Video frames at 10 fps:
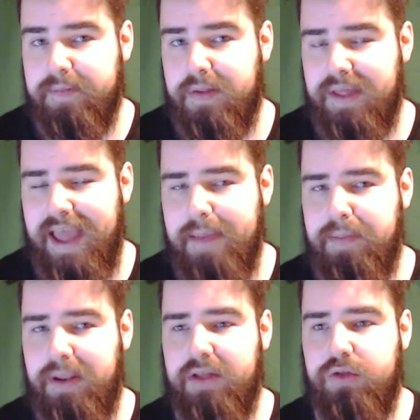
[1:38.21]
Now, the game
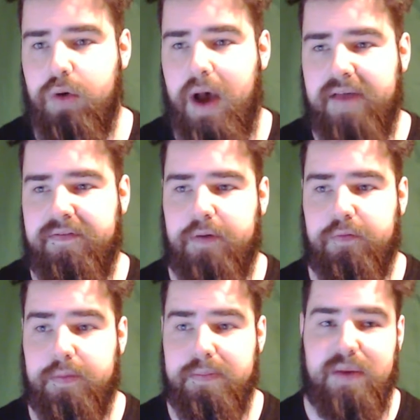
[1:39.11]
playthrough I found
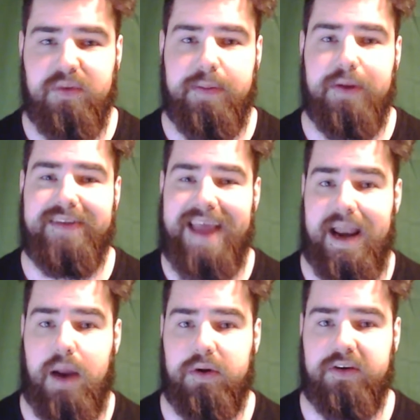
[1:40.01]
for me was about
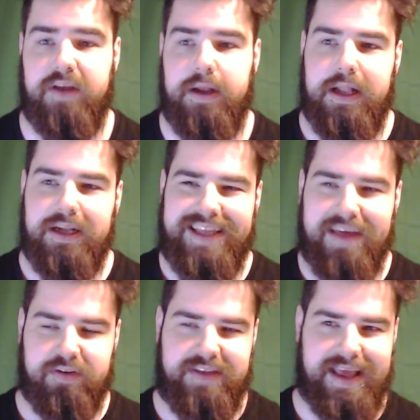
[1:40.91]
10 hours,
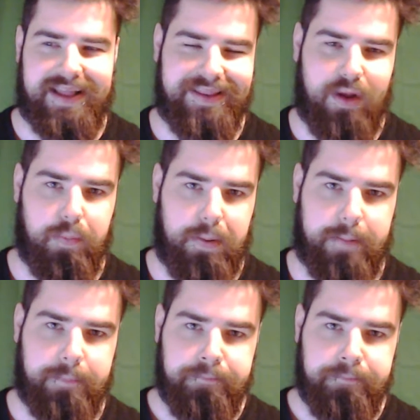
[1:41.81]
give or take a little bit.